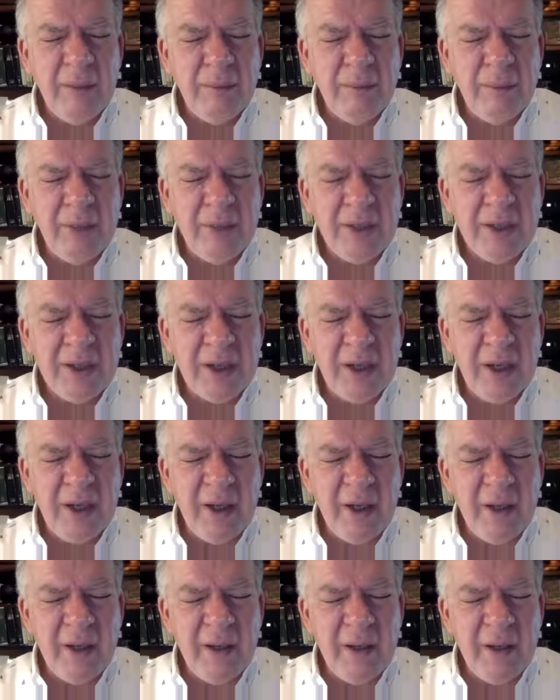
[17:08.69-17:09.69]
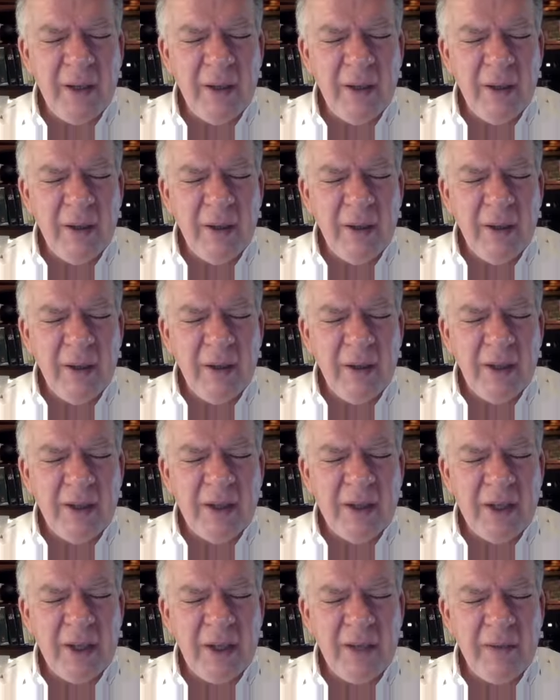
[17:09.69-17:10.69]
Messiah the
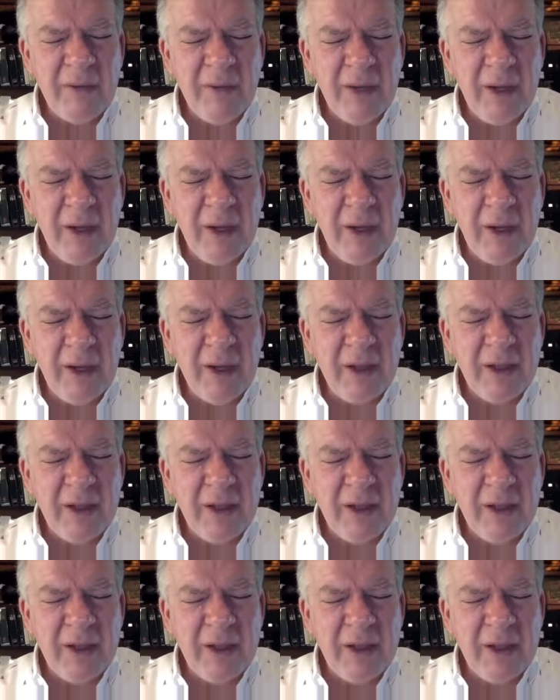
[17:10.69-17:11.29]
Son of God,